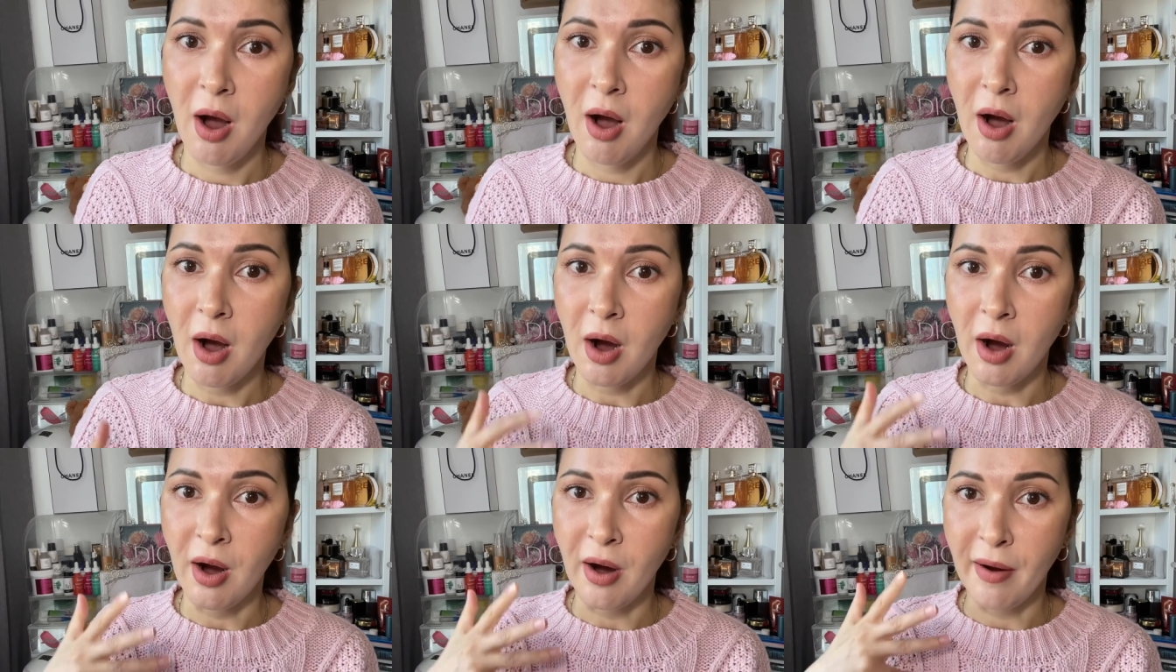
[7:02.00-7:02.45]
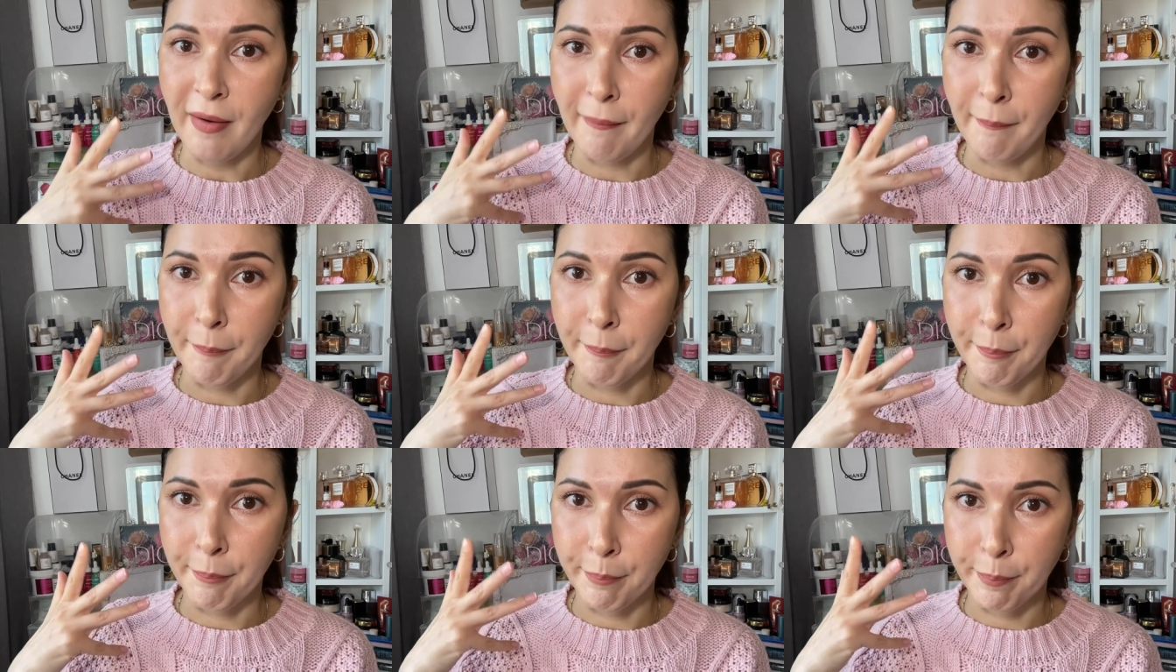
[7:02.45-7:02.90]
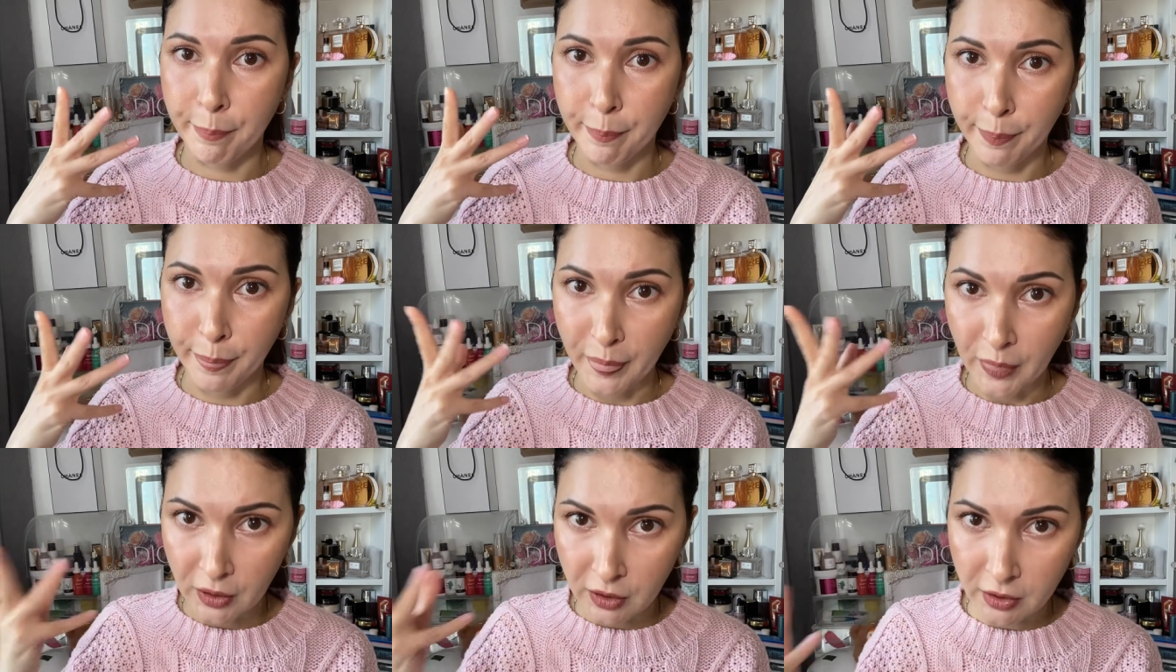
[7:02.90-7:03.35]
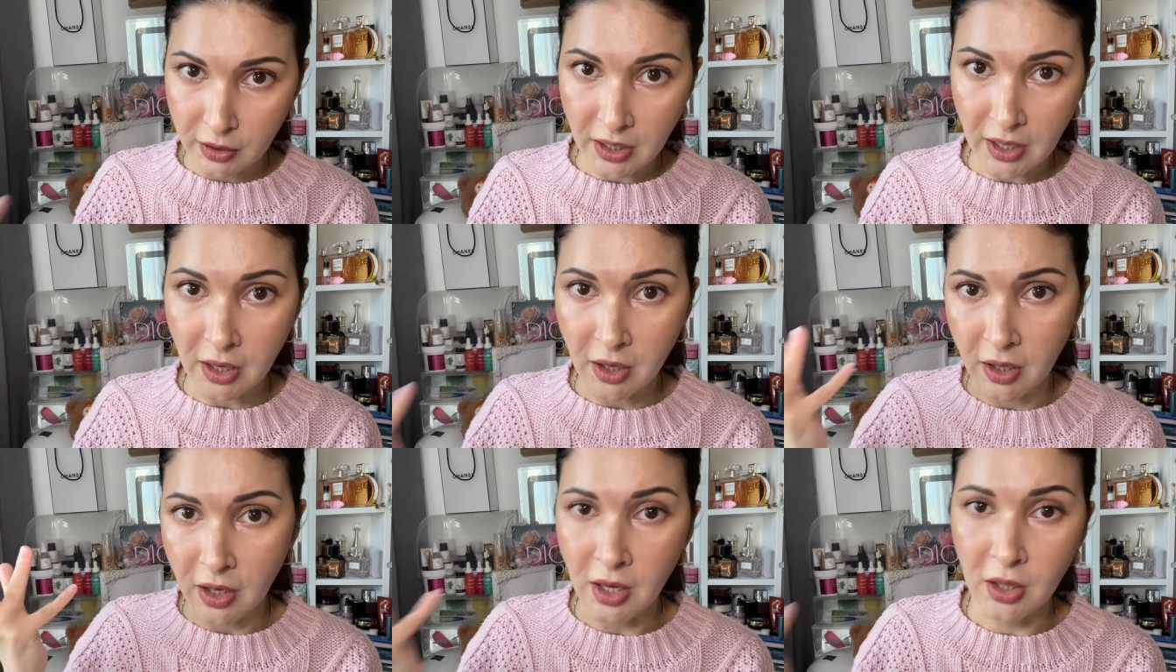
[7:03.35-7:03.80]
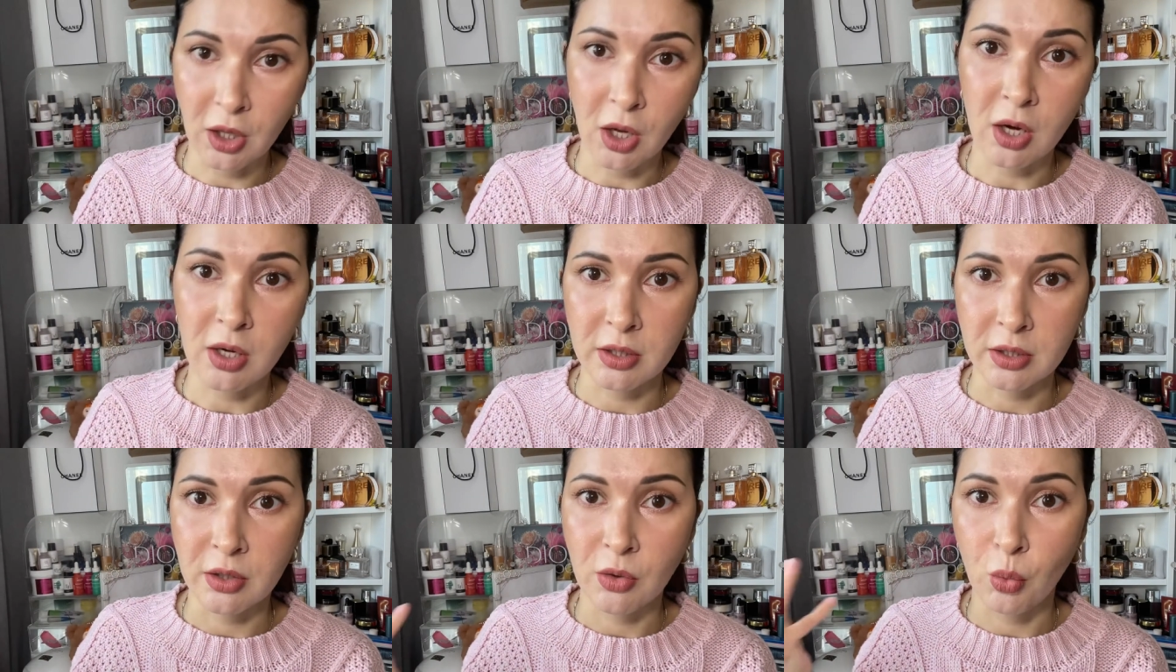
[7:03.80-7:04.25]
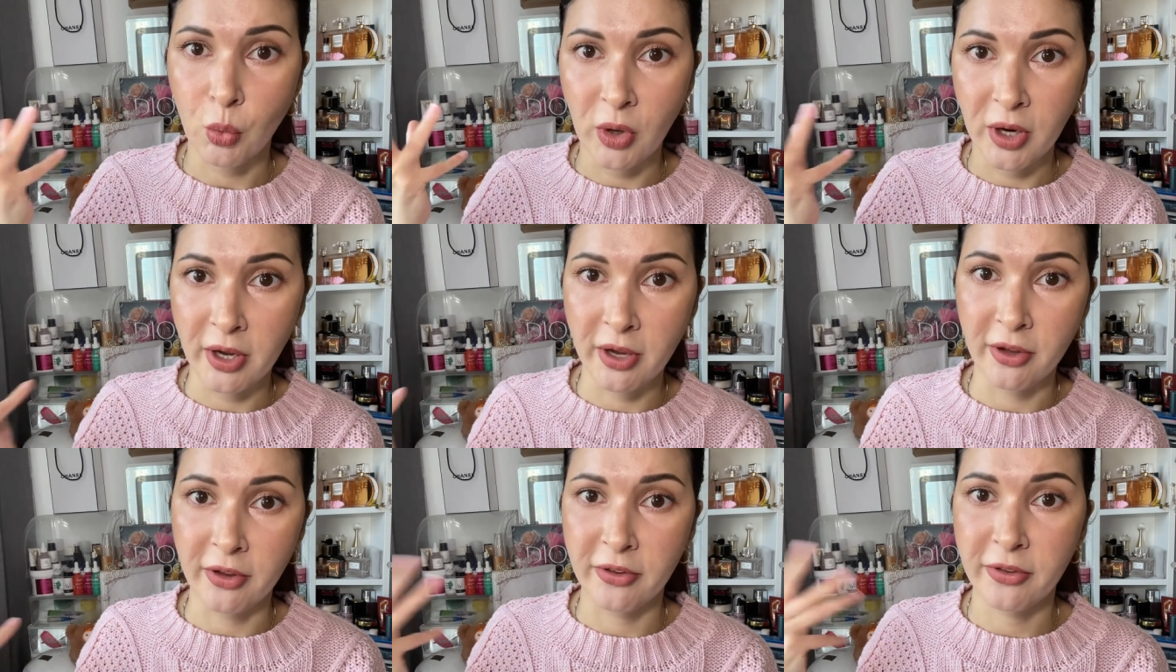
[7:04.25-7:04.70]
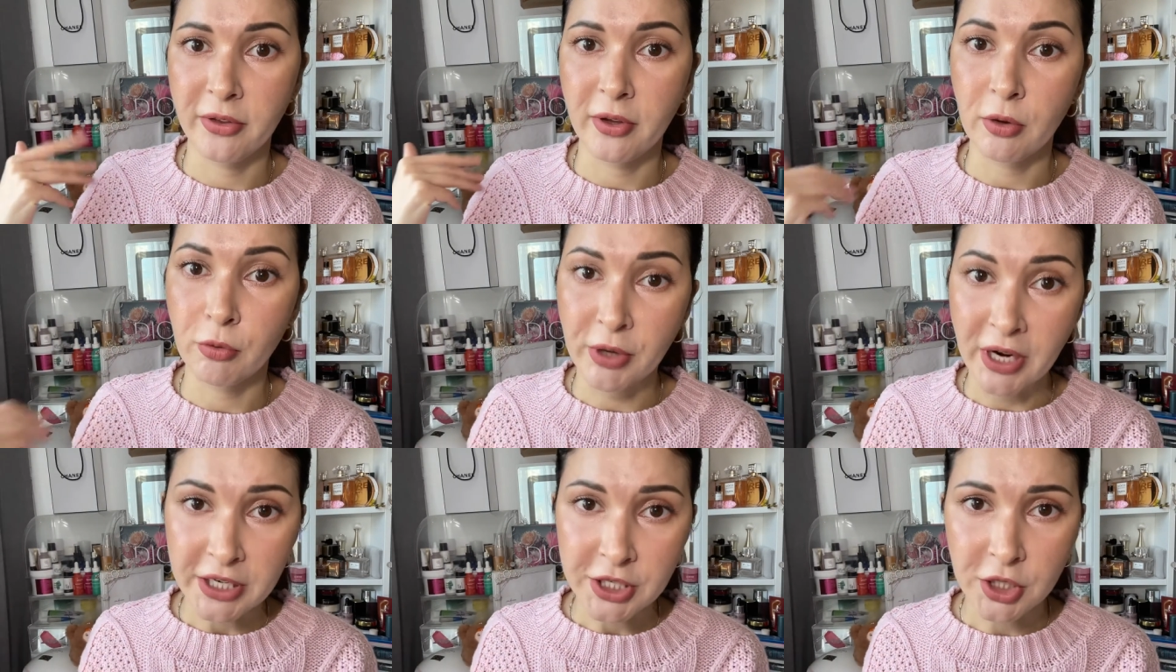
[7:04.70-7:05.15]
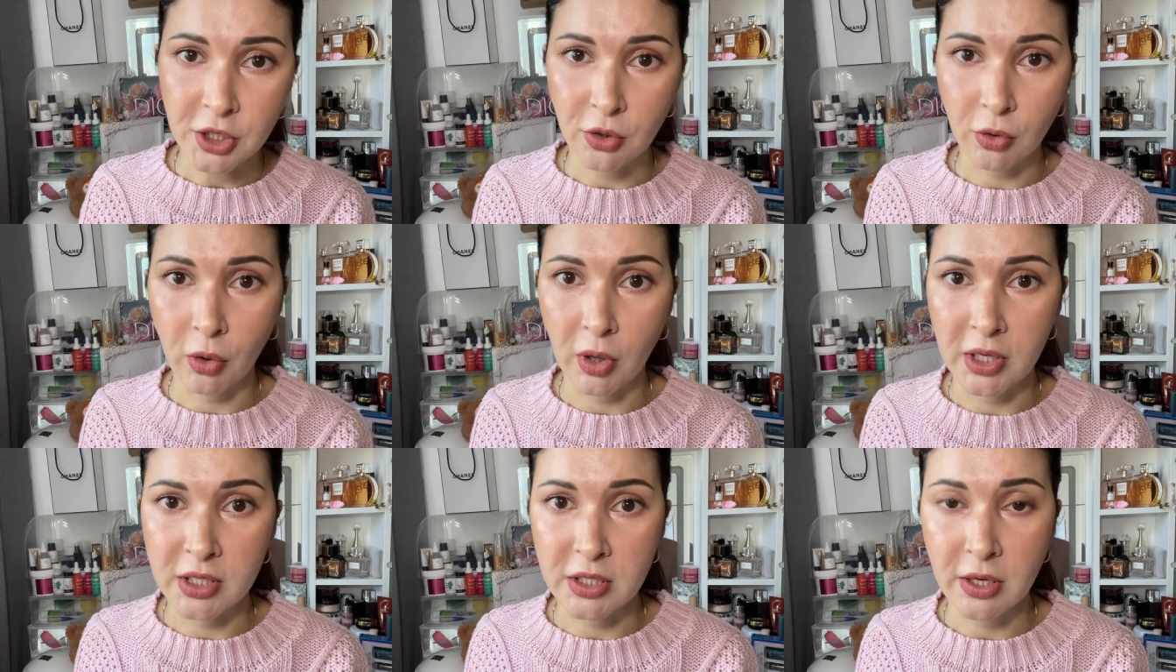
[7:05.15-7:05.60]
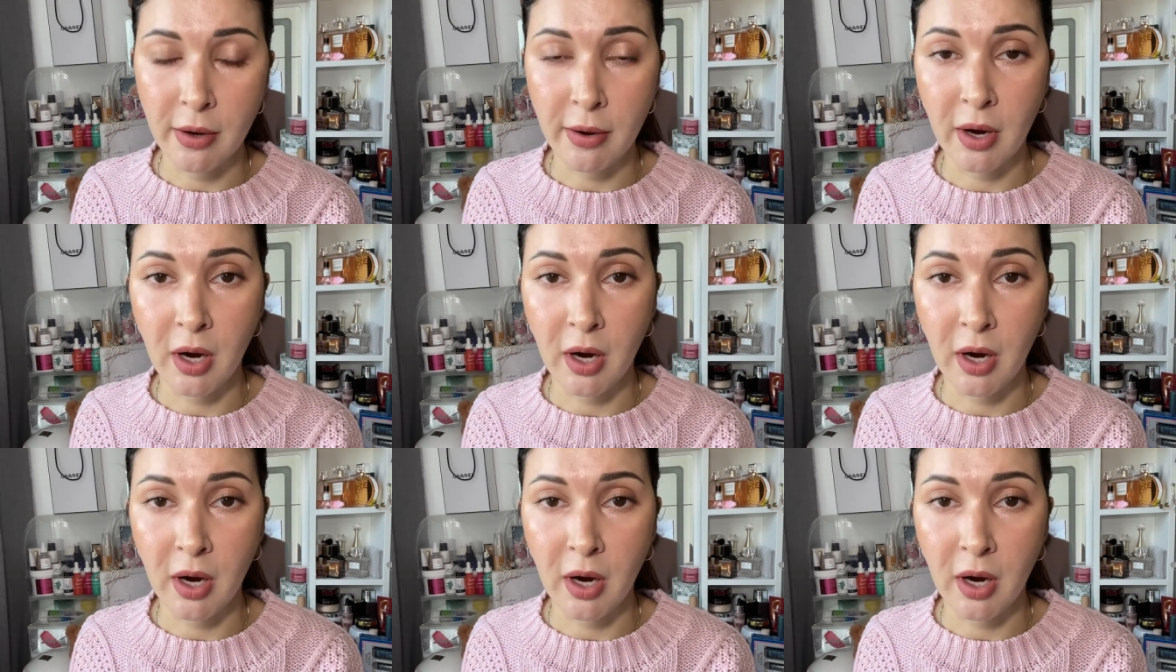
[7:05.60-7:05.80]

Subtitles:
along with retinoids,